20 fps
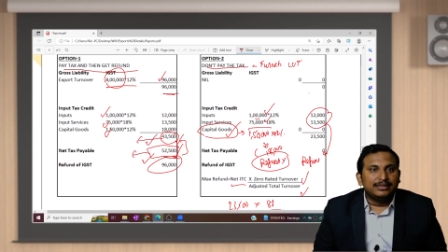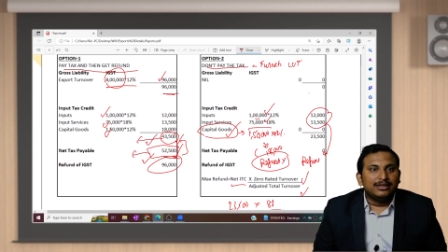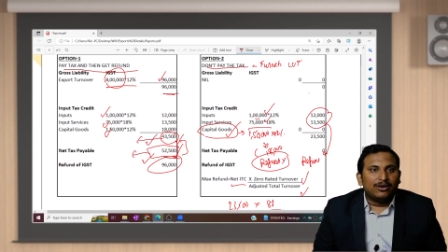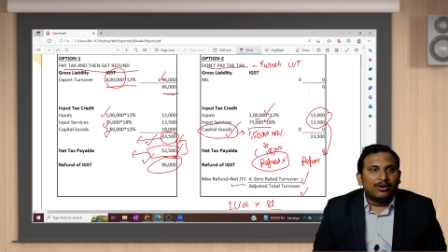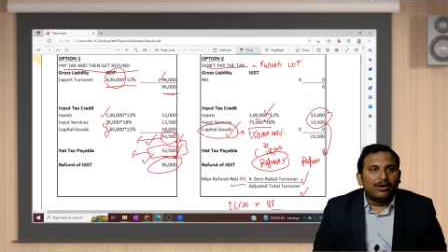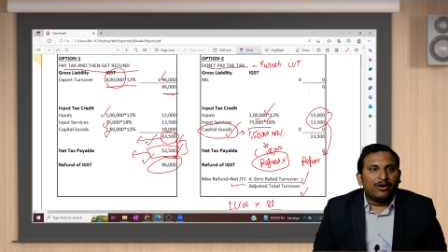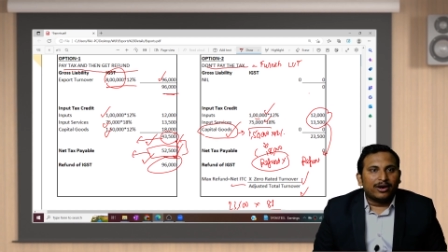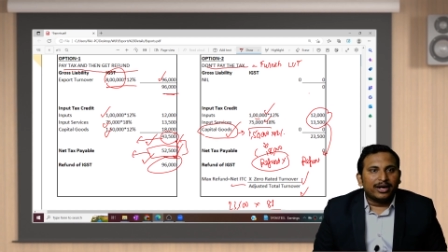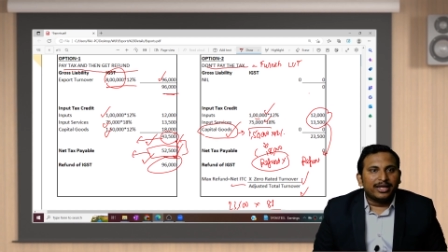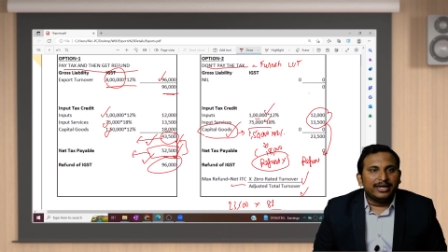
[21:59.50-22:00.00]

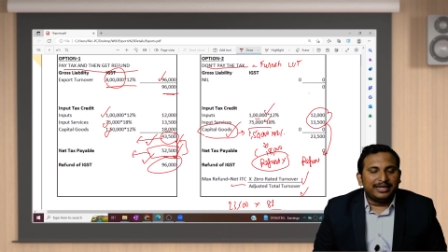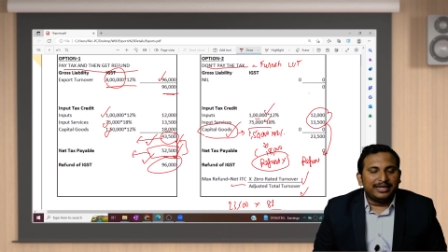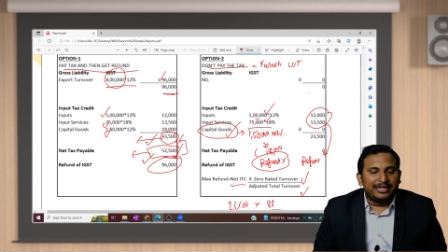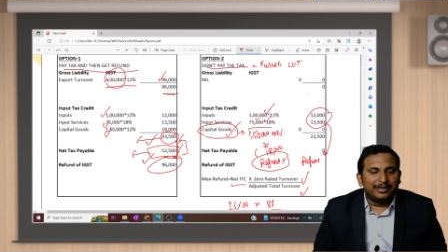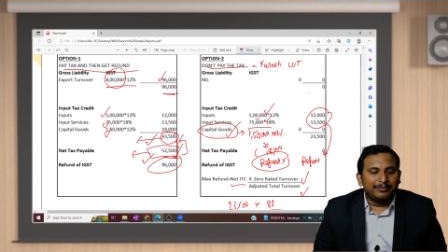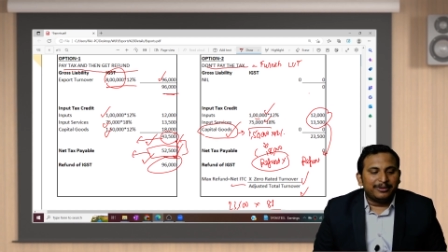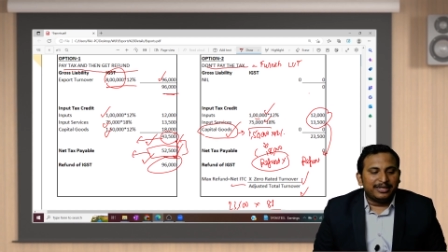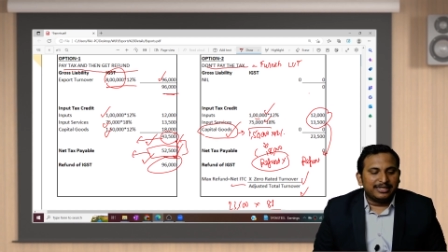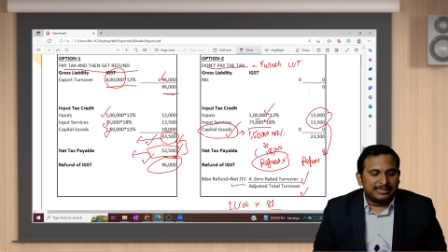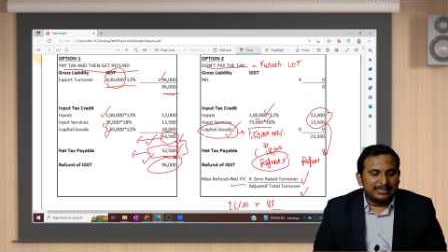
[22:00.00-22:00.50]
on a net
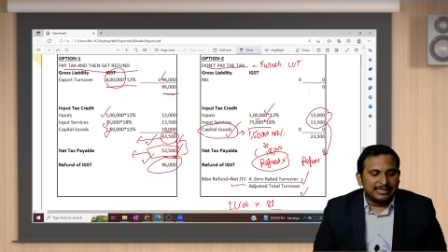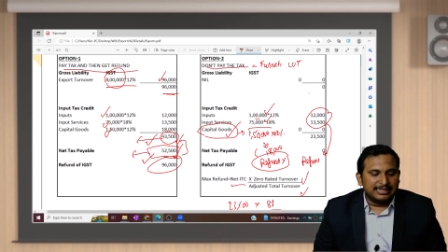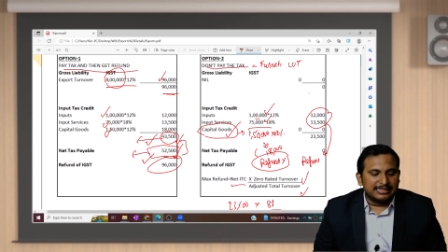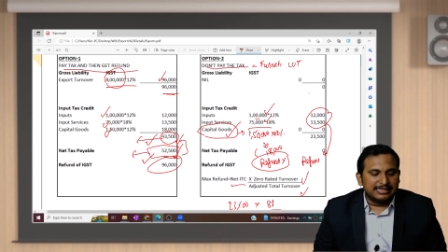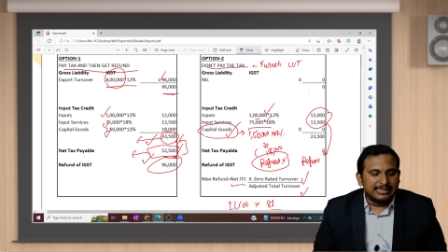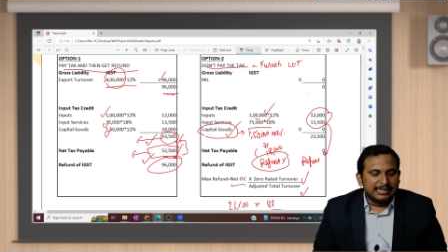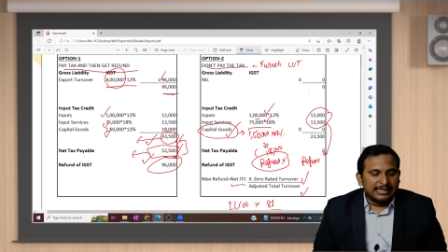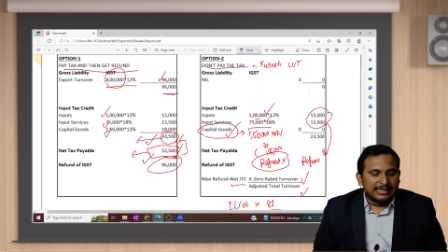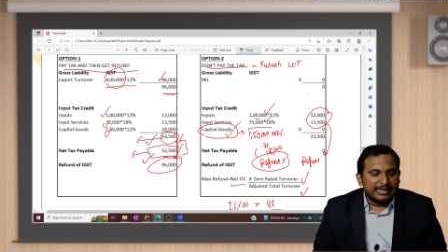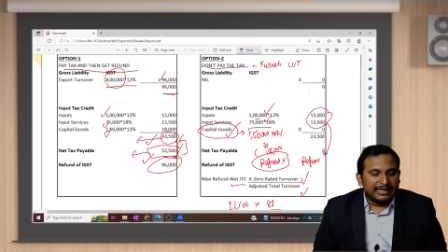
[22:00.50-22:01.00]
basis?
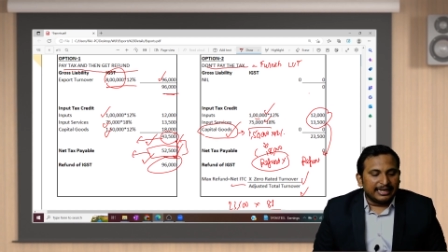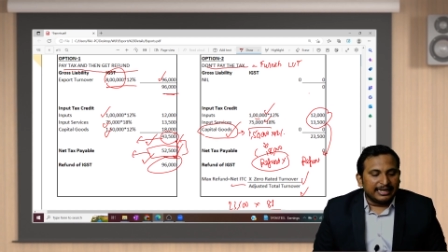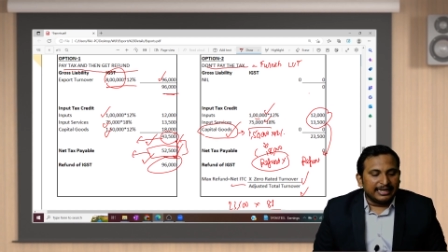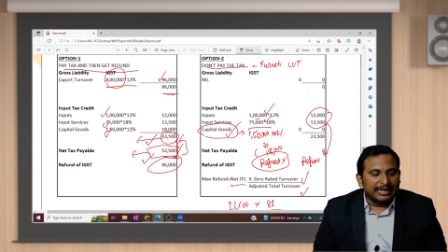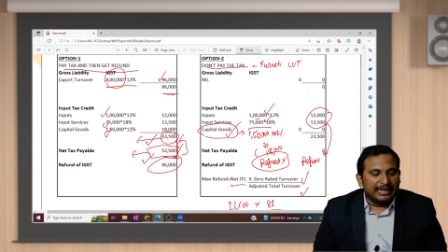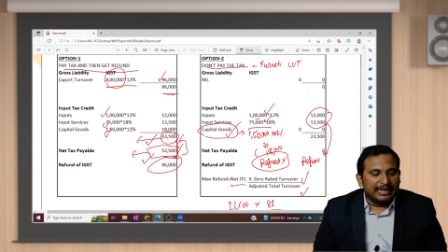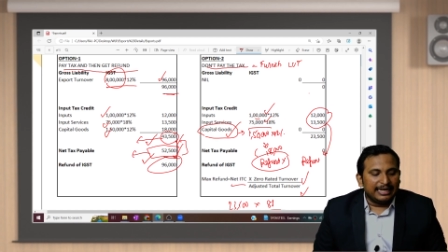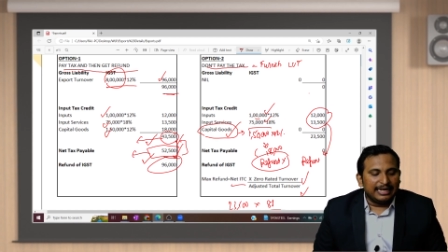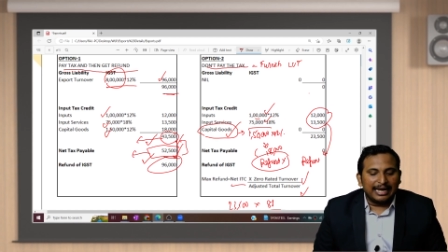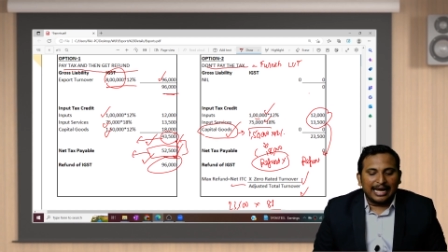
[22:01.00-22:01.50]

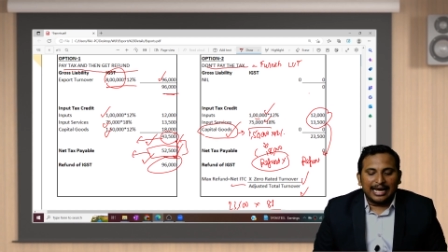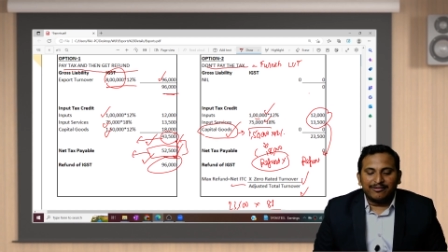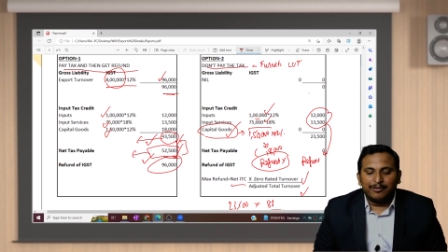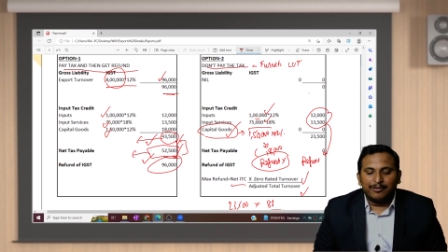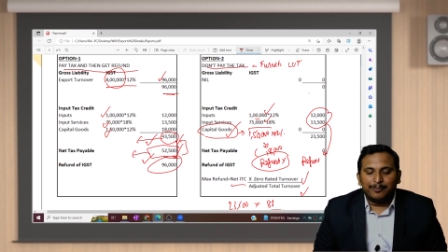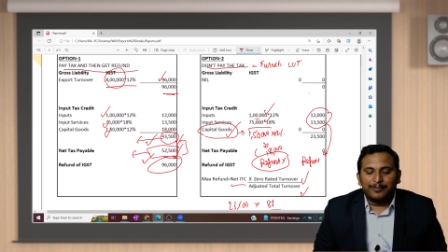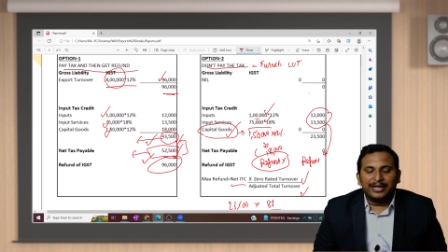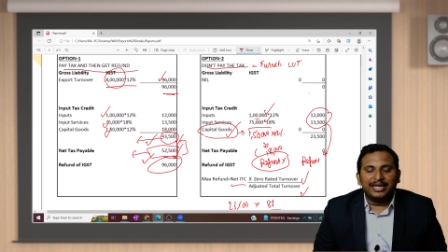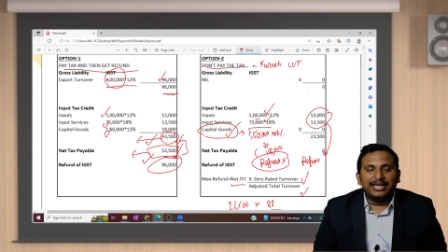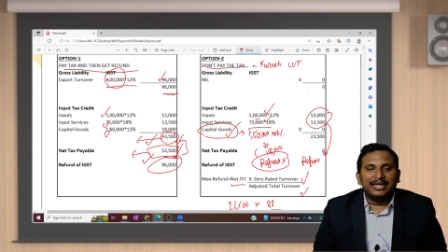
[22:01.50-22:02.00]
Really, are we
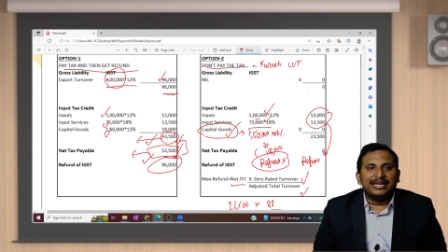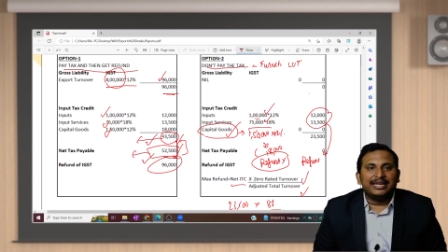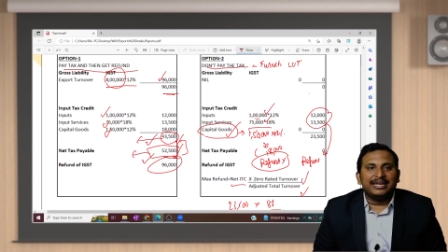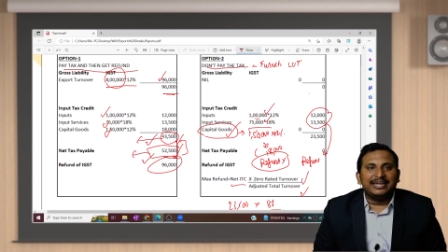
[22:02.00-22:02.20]
paying any